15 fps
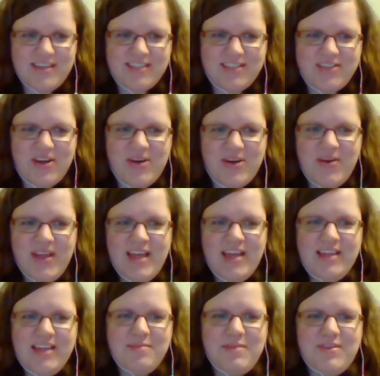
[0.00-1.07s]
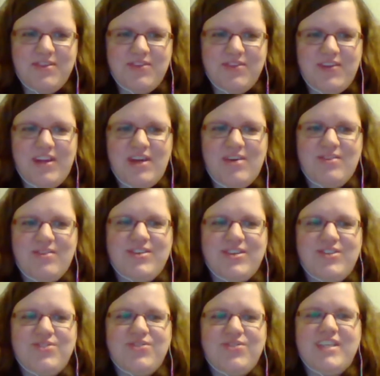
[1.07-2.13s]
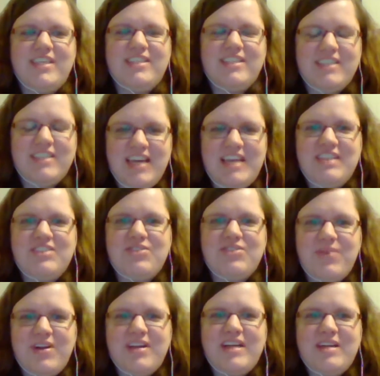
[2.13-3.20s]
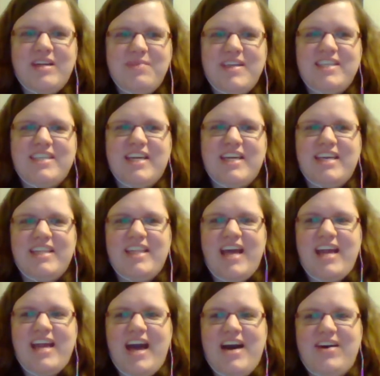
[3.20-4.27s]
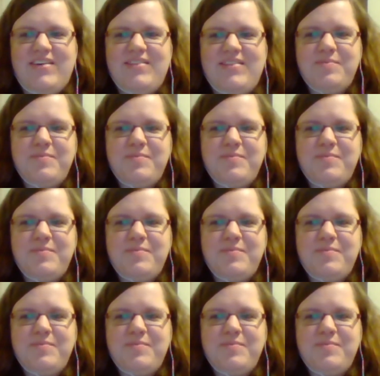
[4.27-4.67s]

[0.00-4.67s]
So, the music video just released today, so we're going to be checking that out.